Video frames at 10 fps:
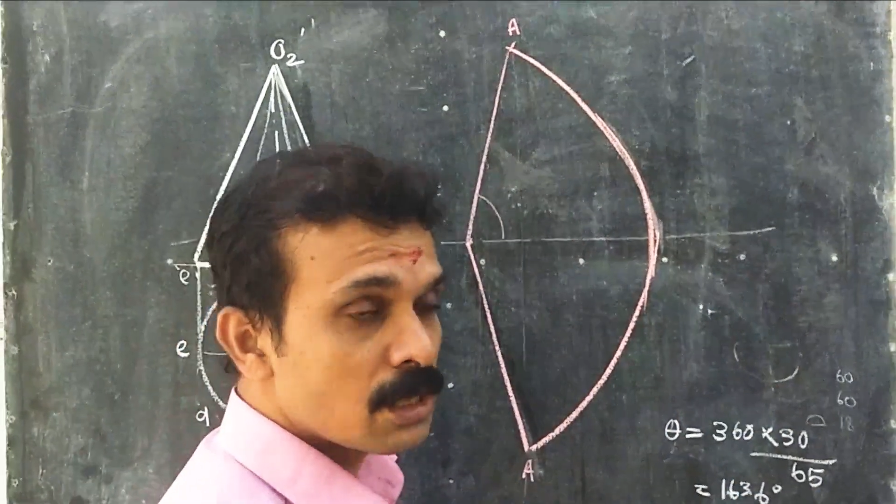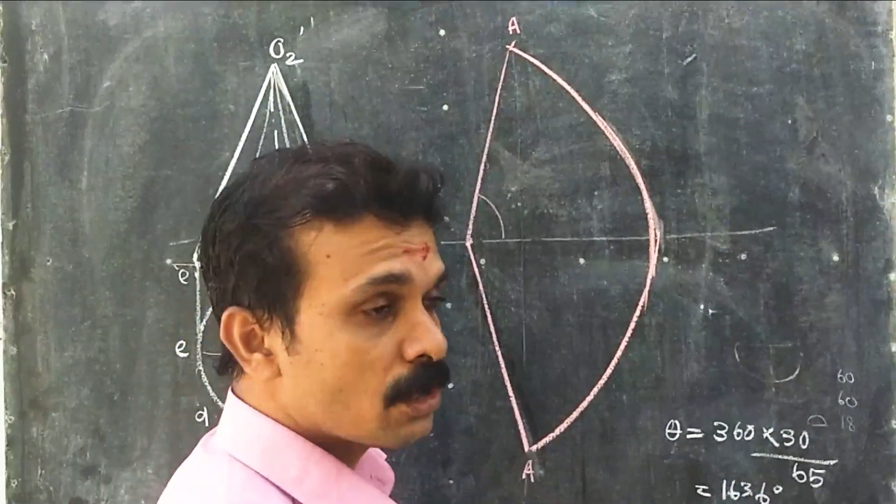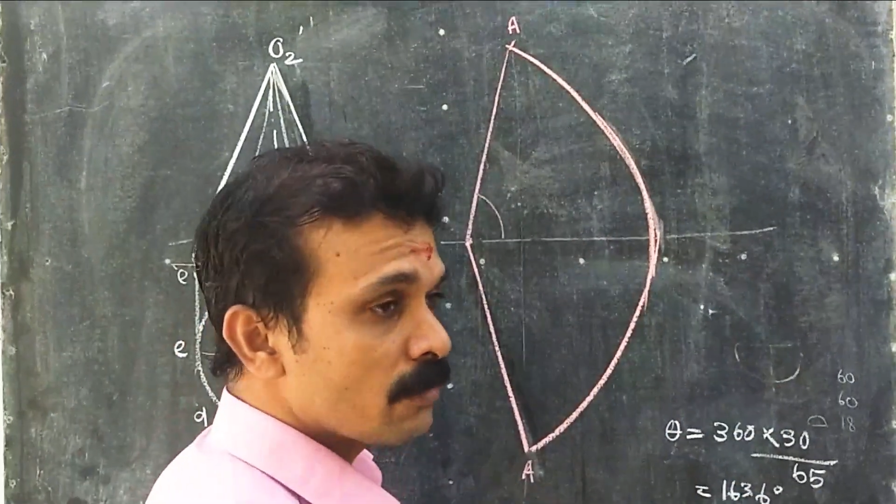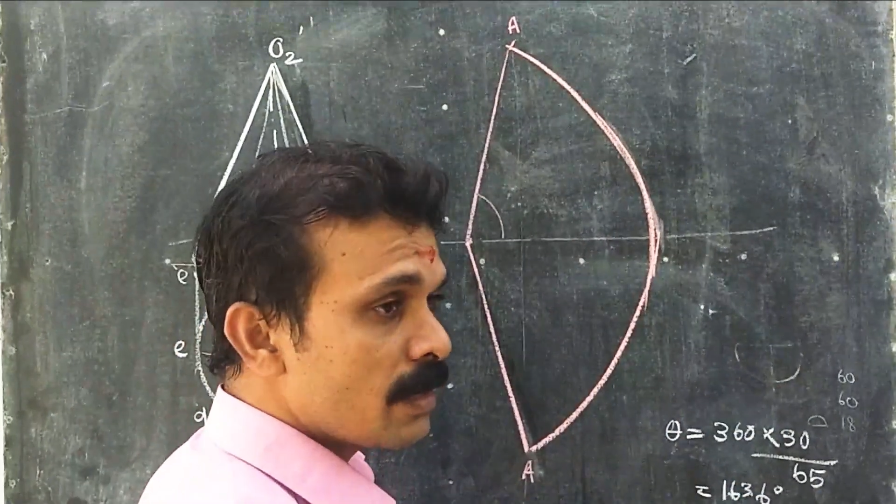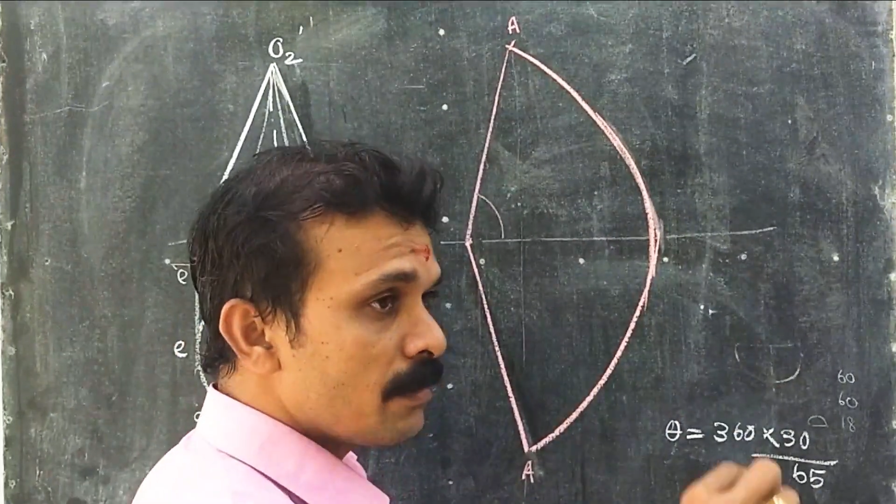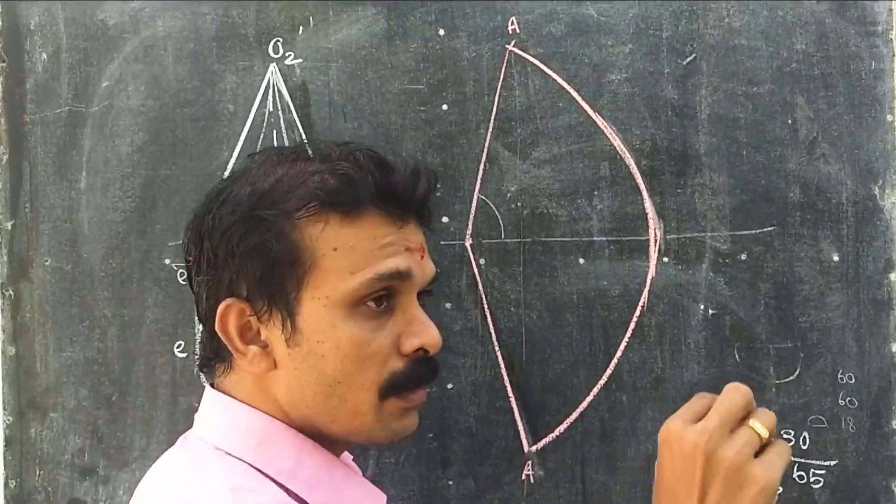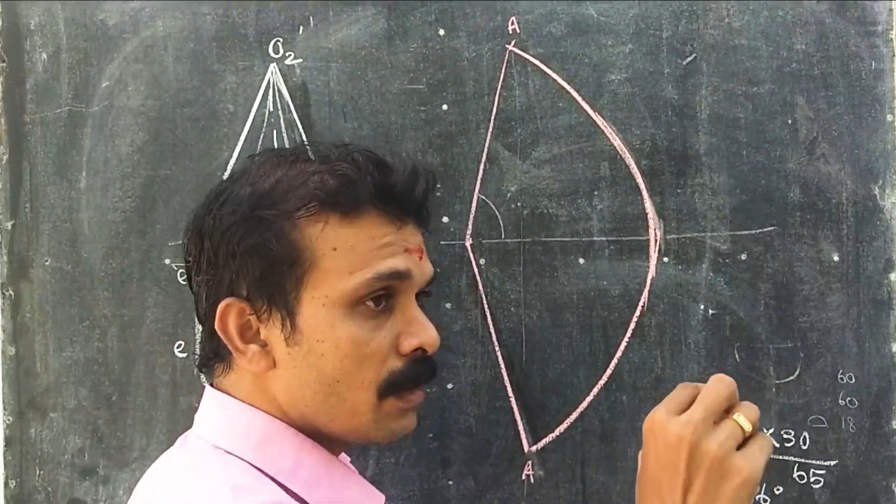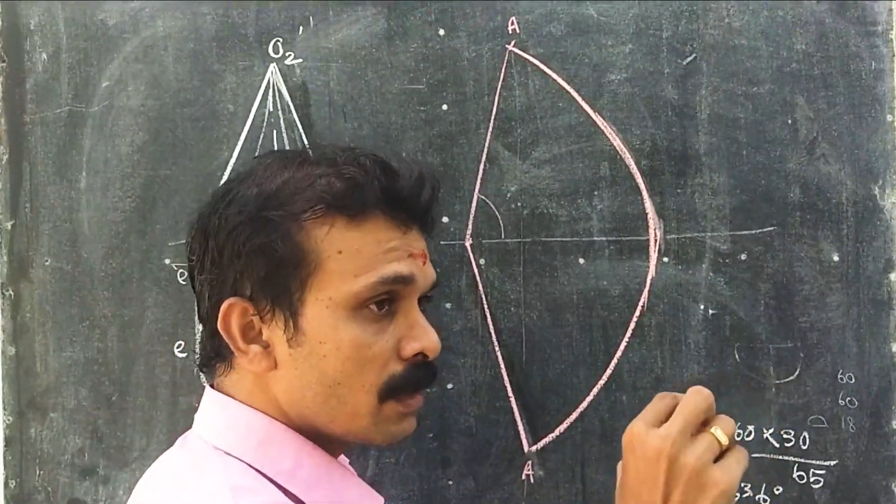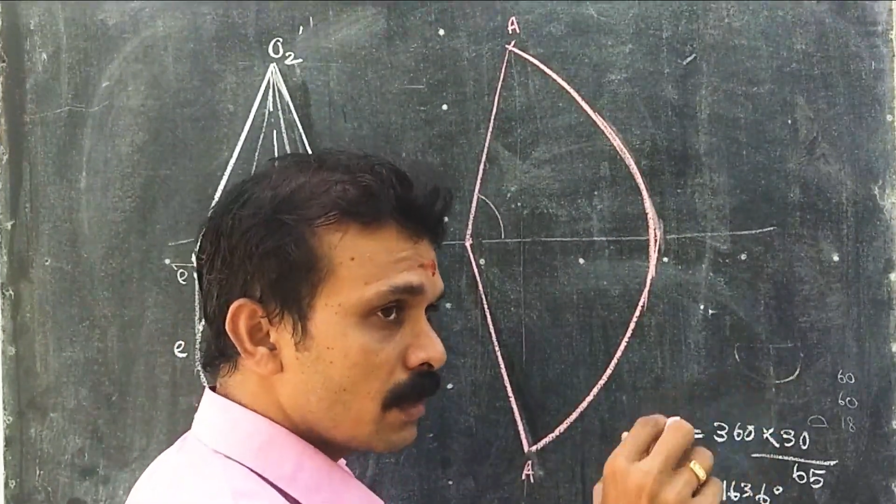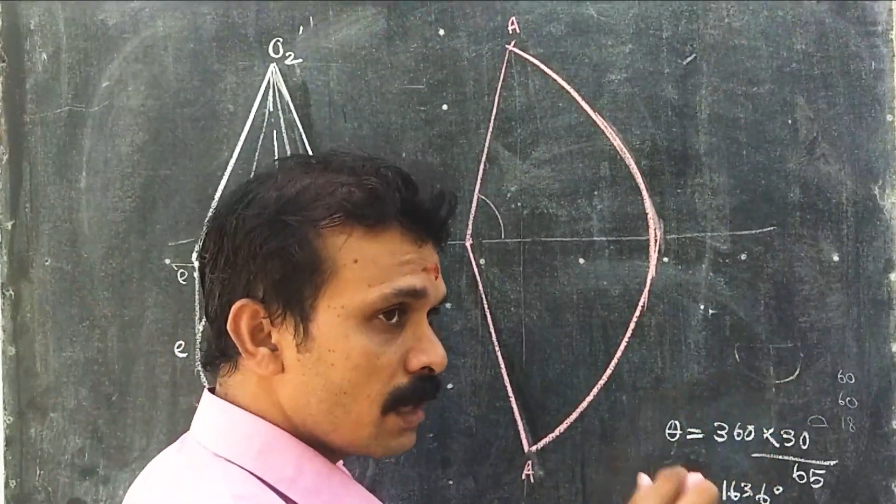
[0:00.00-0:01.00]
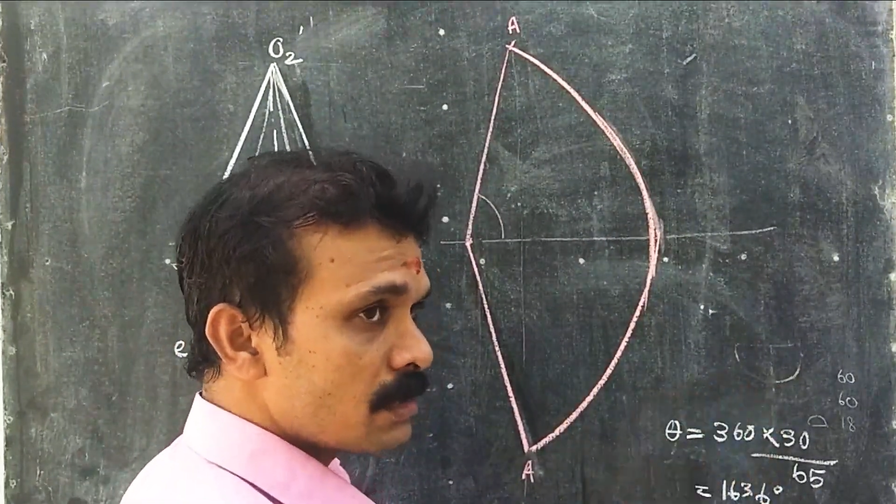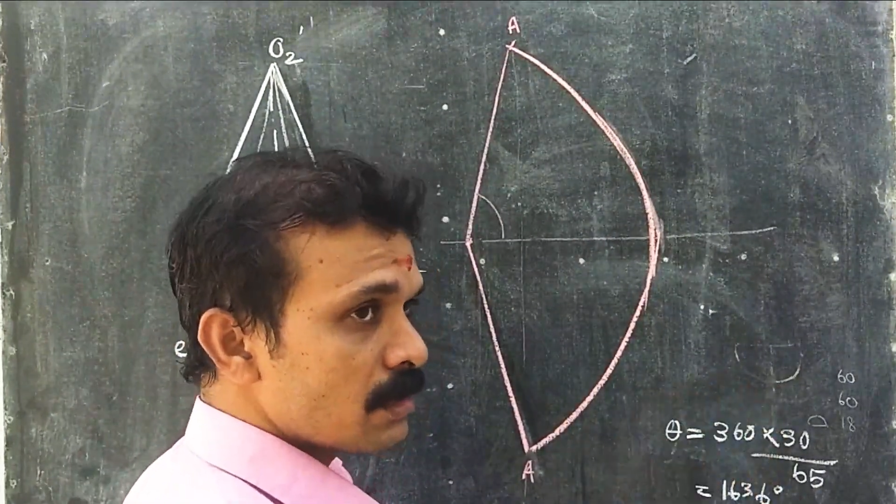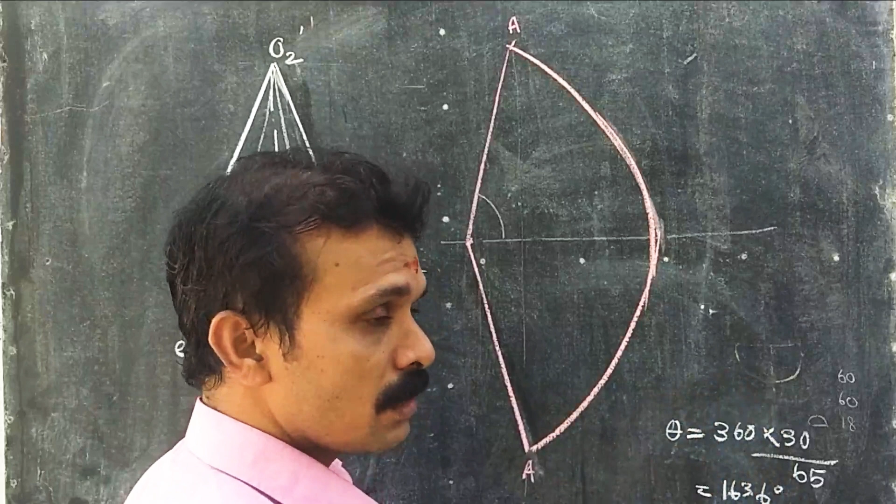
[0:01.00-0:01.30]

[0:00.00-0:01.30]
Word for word: equal, uh, 8,